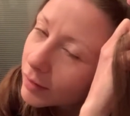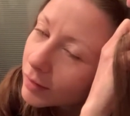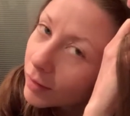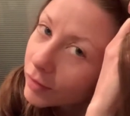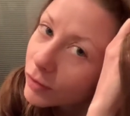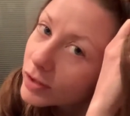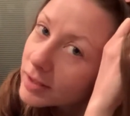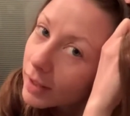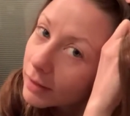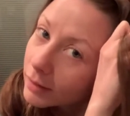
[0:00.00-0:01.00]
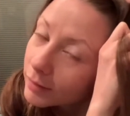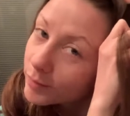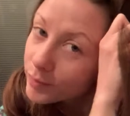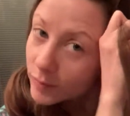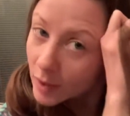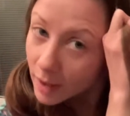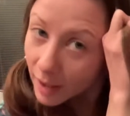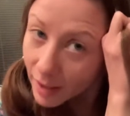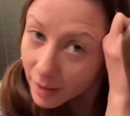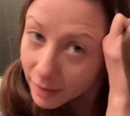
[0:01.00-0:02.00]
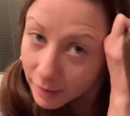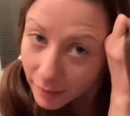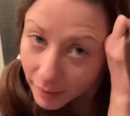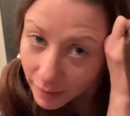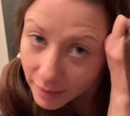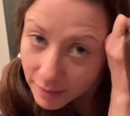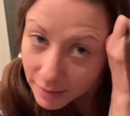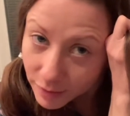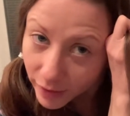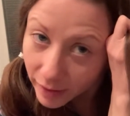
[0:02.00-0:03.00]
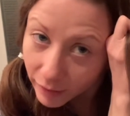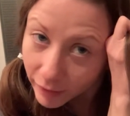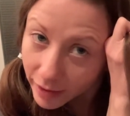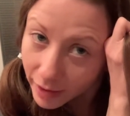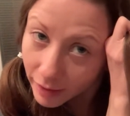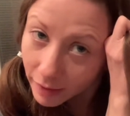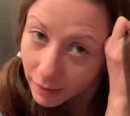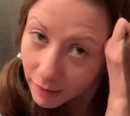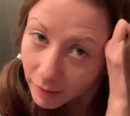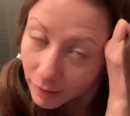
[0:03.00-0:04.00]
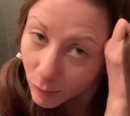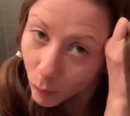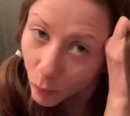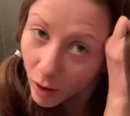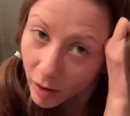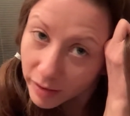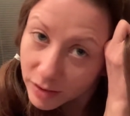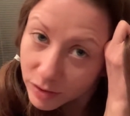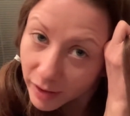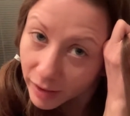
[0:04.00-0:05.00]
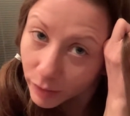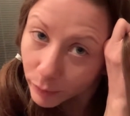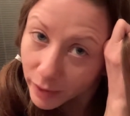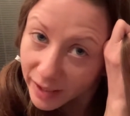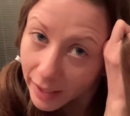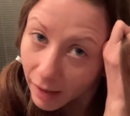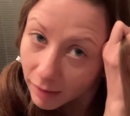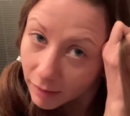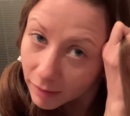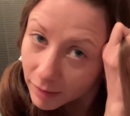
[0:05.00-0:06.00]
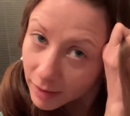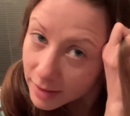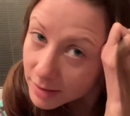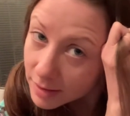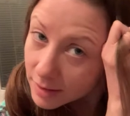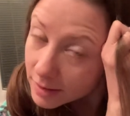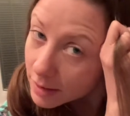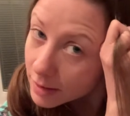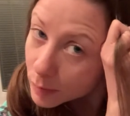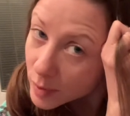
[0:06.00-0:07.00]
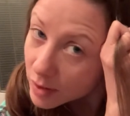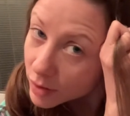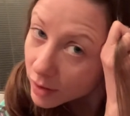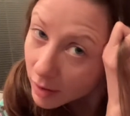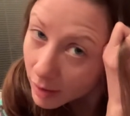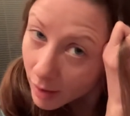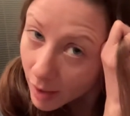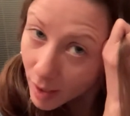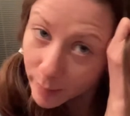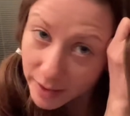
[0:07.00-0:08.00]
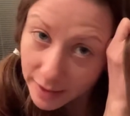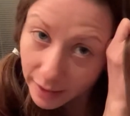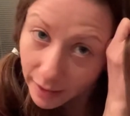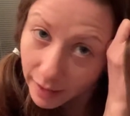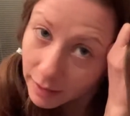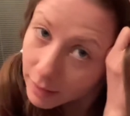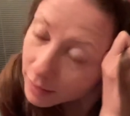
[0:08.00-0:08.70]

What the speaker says: or first hand. And then this strand over here, we'll call this strand 3 now since it's in this position. I'm going to take it